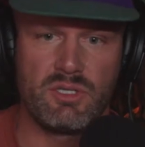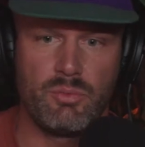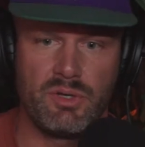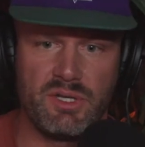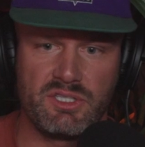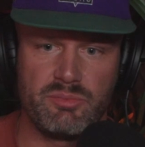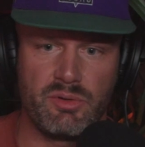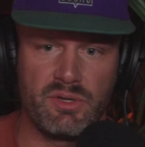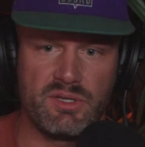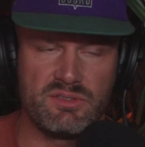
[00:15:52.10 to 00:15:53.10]
someone
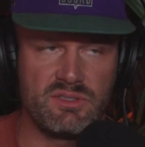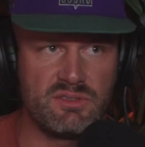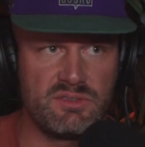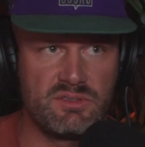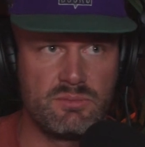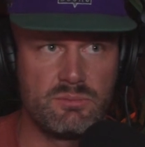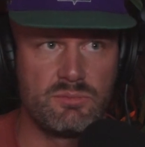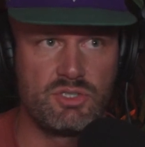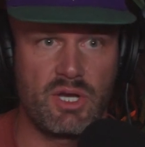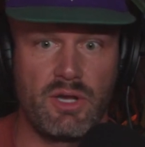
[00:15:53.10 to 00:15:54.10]
experiences
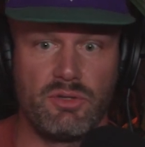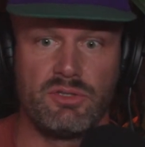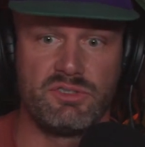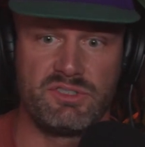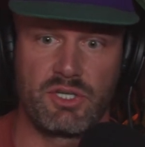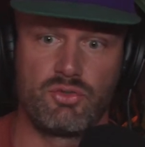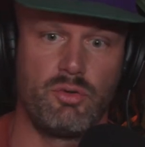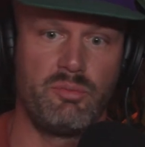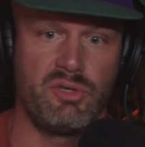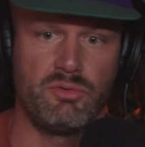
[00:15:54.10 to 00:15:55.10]
childhood sexual
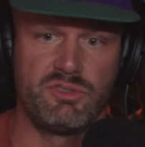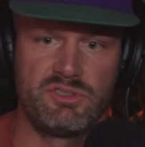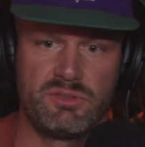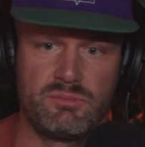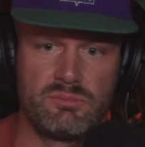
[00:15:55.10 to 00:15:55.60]
abuse,